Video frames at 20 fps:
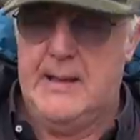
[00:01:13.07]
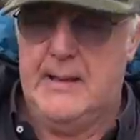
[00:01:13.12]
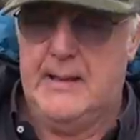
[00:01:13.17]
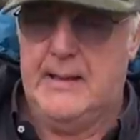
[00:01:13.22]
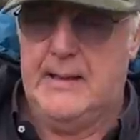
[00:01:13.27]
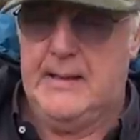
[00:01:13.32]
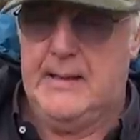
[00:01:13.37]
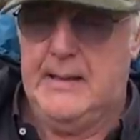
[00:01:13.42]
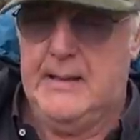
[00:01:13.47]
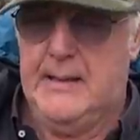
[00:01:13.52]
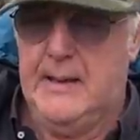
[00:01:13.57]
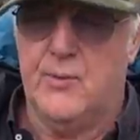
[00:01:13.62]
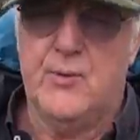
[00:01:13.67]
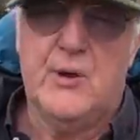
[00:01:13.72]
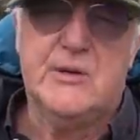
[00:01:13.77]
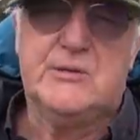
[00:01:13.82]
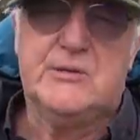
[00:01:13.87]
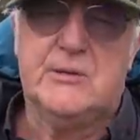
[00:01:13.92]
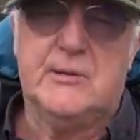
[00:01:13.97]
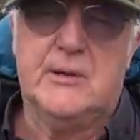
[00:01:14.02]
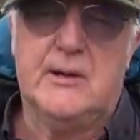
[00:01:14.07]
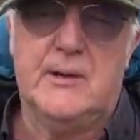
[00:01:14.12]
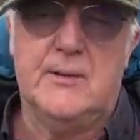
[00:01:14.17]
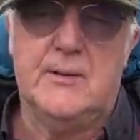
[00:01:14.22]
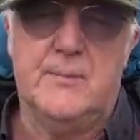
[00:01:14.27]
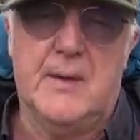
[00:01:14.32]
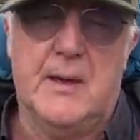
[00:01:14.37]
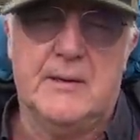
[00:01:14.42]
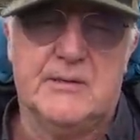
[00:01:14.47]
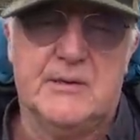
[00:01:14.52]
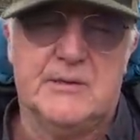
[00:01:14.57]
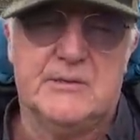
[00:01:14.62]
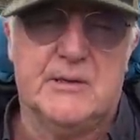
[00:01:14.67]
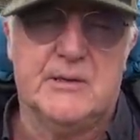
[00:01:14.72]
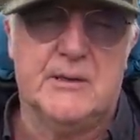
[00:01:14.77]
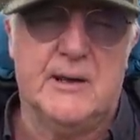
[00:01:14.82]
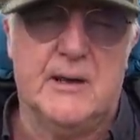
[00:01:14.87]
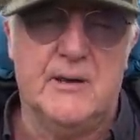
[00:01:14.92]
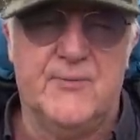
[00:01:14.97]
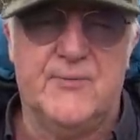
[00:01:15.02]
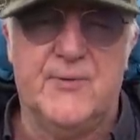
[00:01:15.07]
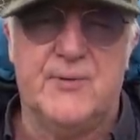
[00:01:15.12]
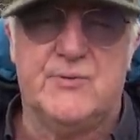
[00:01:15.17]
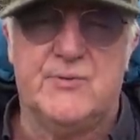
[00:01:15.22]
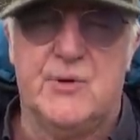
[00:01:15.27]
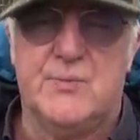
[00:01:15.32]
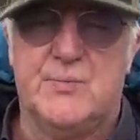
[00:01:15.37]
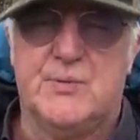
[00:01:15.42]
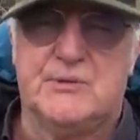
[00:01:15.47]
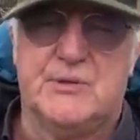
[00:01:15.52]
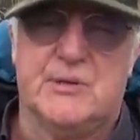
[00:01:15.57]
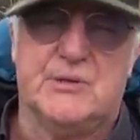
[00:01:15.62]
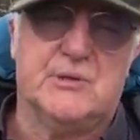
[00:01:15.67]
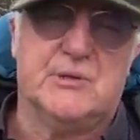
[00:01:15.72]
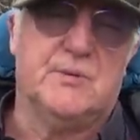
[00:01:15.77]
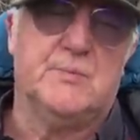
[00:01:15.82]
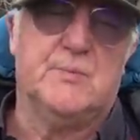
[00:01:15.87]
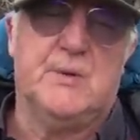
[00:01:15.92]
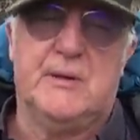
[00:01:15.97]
Originally meant as an infantry position,